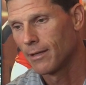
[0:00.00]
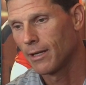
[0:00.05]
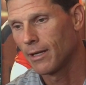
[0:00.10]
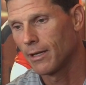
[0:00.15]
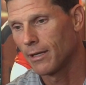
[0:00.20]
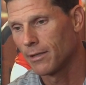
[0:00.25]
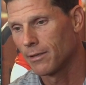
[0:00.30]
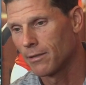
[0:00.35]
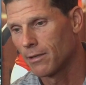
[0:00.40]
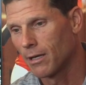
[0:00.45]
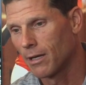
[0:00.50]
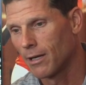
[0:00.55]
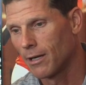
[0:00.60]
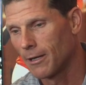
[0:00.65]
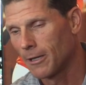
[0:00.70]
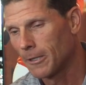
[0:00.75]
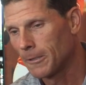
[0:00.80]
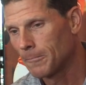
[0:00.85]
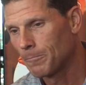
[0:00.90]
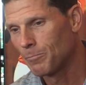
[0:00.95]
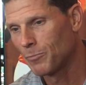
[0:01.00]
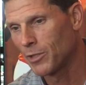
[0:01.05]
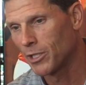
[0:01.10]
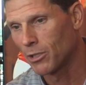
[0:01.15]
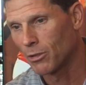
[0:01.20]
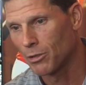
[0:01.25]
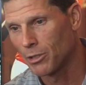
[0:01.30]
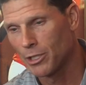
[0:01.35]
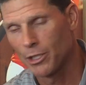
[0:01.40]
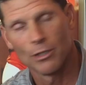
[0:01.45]
And, you
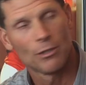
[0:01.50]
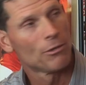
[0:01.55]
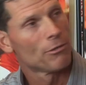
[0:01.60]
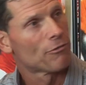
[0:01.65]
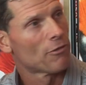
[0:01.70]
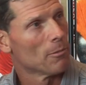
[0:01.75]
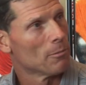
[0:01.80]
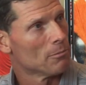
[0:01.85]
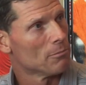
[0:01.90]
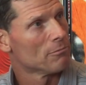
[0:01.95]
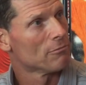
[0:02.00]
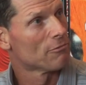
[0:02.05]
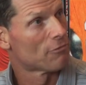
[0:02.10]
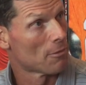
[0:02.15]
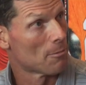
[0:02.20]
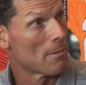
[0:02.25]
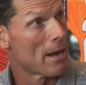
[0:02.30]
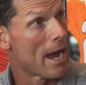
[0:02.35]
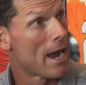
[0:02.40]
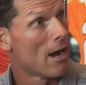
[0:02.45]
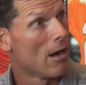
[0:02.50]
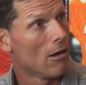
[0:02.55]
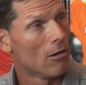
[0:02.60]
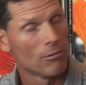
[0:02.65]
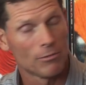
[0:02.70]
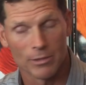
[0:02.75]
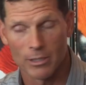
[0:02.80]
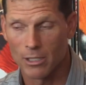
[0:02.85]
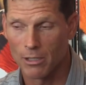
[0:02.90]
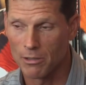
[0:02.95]
know, a year from
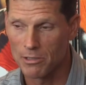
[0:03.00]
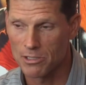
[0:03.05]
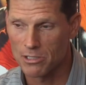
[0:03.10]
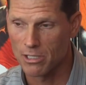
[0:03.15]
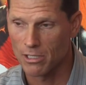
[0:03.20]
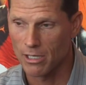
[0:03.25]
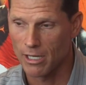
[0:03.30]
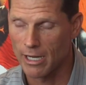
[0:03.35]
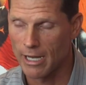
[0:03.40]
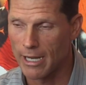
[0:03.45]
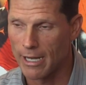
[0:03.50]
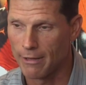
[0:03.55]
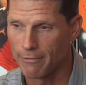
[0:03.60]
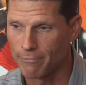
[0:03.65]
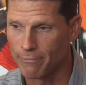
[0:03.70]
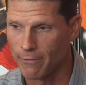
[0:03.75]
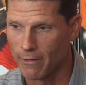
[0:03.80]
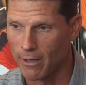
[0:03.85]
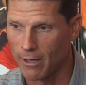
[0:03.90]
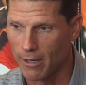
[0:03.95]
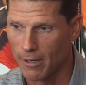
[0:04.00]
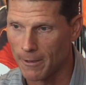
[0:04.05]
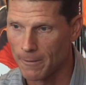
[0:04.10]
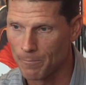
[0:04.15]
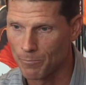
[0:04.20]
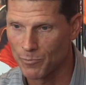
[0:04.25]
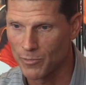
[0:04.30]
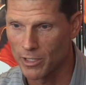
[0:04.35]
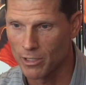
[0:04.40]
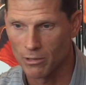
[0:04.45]
now, you know, he's going to have,
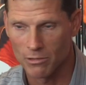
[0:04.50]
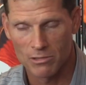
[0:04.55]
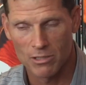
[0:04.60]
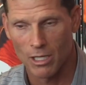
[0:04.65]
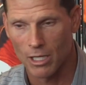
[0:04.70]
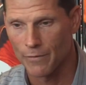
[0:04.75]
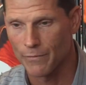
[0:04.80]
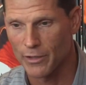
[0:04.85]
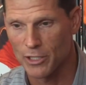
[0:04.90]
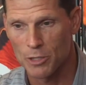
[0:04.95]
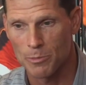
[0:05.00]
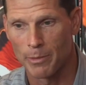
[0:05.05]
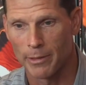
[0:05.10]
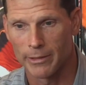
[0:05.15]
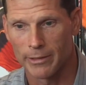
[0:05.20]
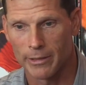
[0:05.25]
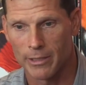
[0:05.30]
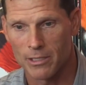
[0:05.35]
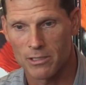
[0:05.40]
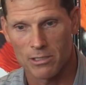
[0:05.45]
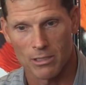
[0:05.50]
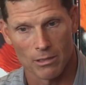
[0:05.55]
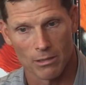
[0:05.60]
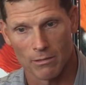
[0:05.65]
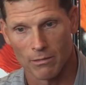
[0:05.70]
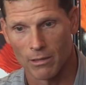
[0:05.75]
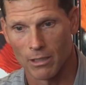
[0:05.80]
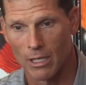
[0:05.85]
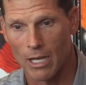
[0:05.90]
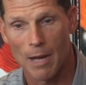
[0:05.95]
you know, a ton of experience
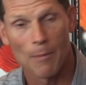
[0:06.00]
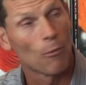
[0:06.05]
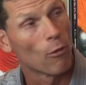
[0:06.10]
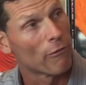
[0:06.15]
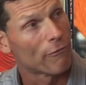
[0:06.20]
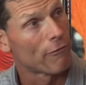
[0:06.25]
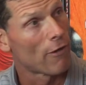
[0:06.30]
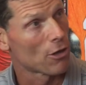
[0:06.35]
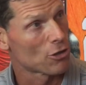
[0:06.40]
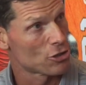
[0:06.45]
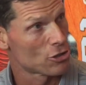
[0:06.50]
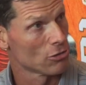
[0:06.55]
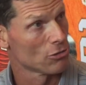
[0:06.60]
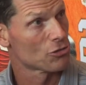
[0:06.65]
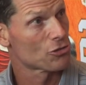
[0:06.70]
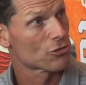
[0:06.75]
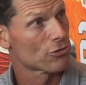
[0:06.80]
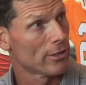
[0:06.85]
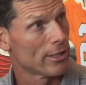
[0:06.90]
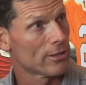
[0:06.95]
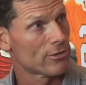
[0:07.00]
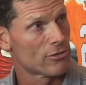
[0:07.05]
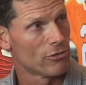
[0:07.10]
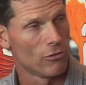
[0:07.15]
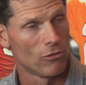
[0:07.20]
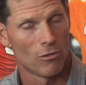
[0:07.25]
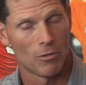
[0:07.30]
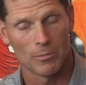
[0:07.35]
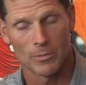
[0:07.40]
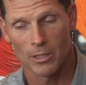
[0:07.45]
and a lot more functional strength
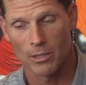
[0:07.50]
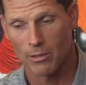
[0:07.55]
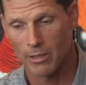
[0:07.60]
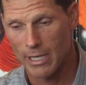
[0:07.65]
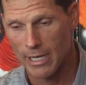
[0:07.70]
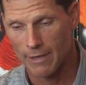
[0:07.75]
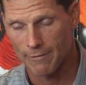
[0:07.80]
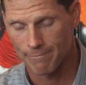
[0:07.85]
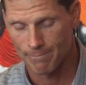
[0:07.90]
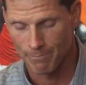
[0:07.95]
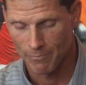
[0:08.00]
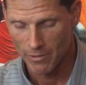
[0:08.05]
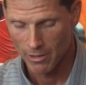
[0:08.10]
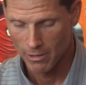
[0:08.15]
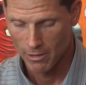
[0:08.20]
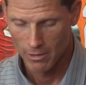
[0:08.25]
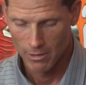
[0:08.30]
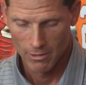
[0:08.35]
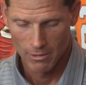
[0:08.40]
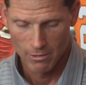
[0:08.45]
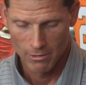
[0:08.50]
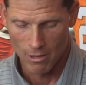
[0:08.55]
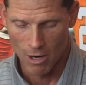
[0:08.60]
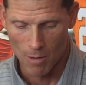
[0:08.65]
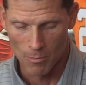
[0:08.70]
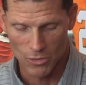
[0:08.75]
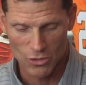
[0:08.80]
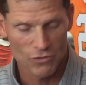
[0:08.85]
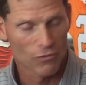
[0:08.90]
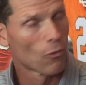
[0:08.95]
to him. You know, he had
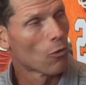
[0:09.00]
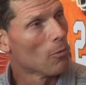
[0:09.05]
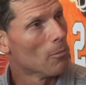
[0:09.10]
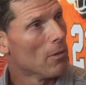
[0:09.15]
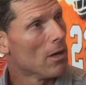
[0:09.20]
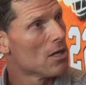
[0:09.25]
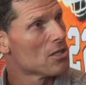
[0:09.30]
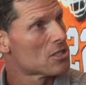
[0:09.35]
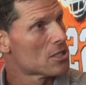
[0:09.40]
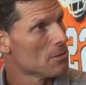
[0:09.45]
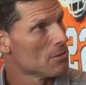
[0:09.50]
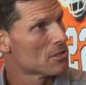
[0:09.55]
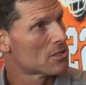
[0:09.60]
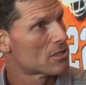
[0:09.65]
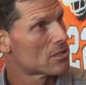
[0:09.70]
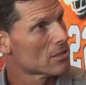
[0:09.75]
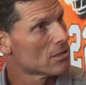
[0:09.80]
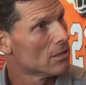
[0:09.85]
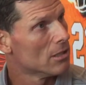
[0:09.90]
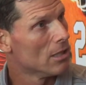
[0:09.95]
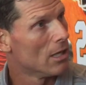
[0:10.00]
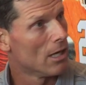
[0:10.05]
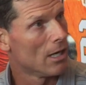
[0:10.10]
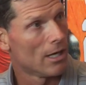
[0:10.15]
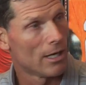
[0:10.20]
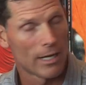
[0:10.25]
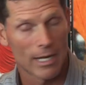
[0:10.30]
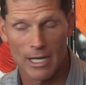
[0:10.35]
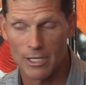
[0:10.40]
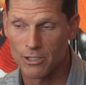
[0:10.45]
almost 4 months. He was
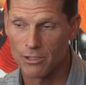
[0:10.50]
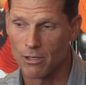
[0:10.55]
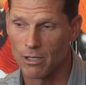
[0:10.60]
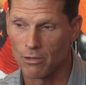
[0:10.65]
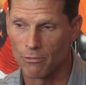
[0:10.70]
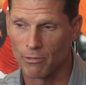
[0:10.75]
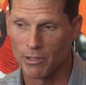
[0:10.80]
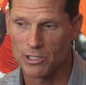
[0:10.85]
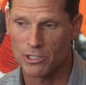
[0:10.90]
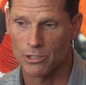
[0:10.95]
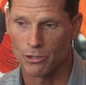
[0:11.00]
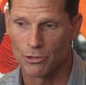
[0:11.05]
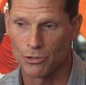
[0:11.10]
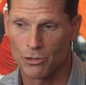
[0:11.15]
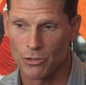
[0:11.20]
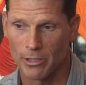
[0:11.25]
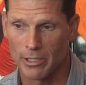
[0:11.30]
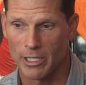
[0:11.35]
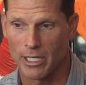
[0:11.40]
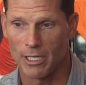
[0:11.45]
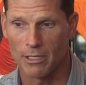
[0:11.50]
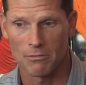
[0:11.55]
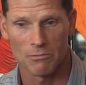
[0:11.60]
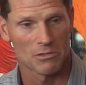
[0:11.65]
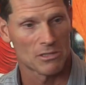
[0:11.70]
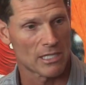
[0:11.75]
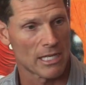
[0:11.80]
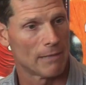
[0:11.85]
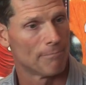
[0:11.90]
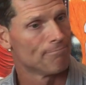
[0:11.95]
had a wrist surgery, and he
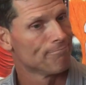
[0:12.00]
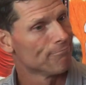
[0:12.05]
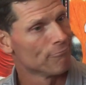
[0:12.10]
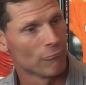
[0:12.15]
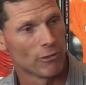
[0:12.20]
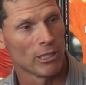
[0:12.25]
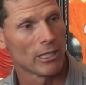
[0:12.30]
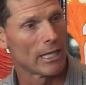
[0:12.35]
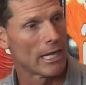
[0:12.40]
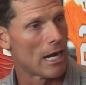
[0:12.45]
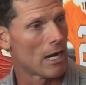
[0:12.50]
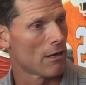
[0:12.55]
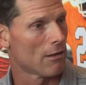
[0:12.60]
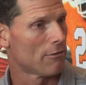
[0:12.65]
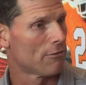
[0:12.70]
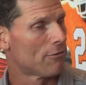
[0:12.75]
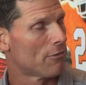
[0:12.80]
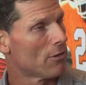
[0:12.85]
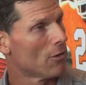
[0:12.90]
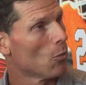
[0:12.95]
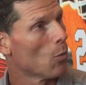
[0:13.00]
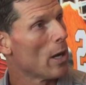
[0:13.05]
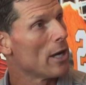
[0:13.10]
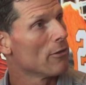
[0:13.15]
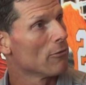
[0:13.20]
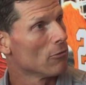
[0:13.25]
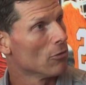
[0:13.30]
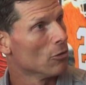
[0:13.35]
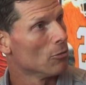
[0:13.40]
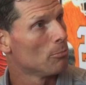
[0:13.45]
was really out of the
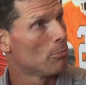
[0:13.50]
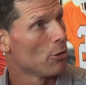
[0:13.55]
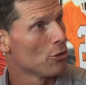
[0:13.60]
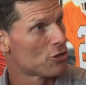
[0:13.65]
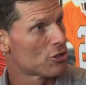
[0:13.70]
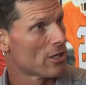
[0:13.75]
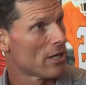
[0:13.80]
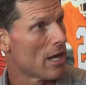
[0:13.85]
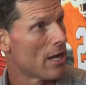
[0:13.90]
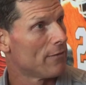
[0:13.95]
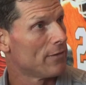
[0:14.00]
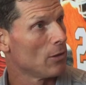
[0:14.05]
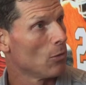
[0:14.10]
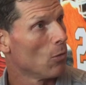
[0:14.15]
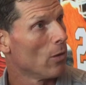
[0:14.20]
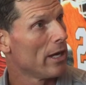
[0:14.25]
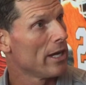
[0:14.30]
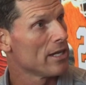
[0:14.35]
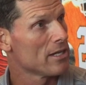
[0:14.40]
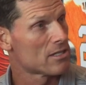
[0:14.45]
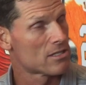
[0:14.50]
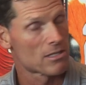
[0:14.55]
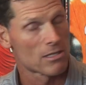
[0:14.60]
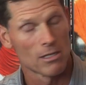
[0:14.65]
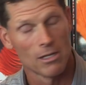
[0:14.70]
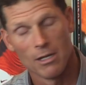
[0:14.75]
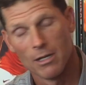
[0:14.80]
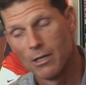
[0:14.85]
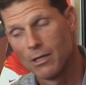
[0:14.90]
weight room pushing heavy weights